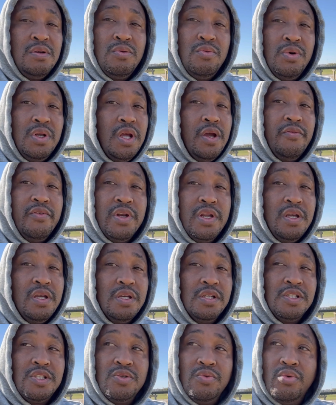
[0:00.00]
whatever it
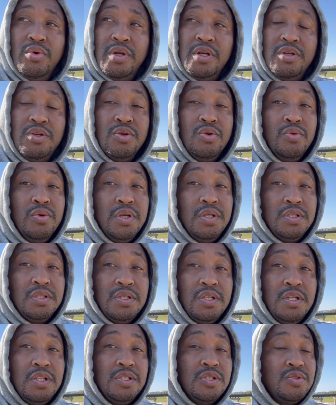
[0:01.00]
is you want to do in
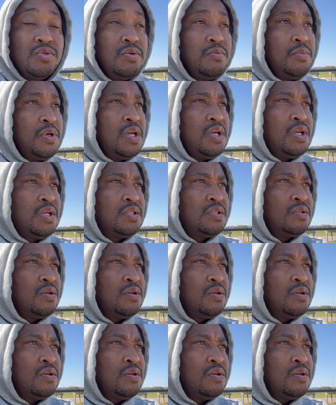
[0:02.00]
this industry, man.